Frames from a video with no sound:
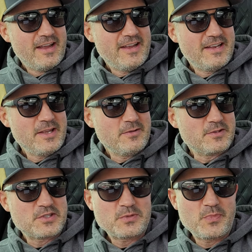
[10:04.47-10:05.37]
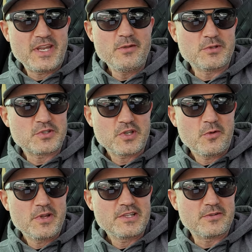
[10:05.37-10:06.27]
and he was he was
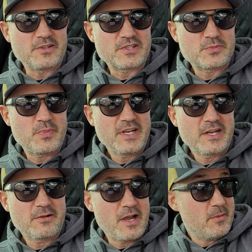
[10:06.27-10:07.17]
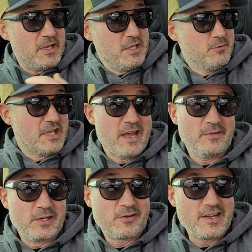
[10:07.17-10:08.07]
so into it and spinning around. I mean, he was
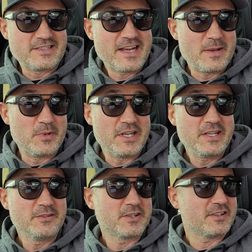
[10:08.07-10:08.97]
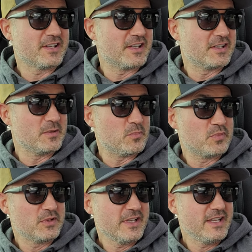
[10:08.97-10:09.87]
having a great time, but he looked like a
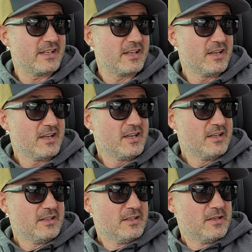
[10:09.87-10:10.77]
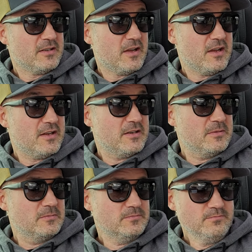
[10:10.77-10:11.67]
complete um